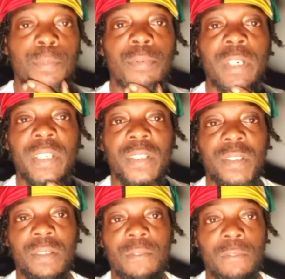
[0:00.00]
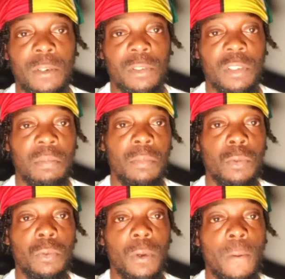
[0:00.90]
Briz versus
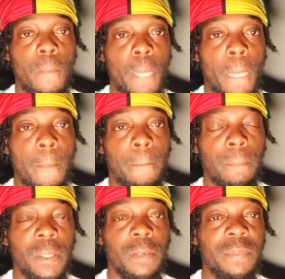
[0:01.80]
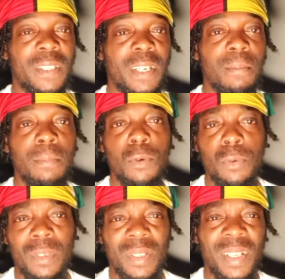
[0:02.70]
Moot. You know what I'm saying?
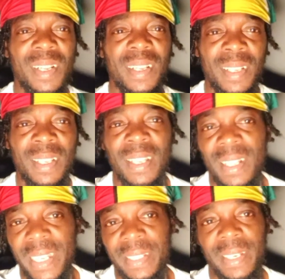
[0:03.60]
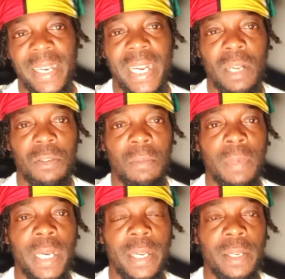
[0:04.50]
Moot let the cat out the
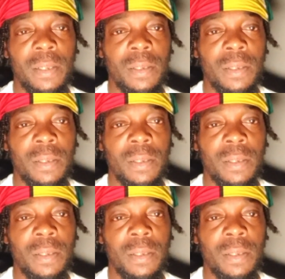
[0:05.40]
bag.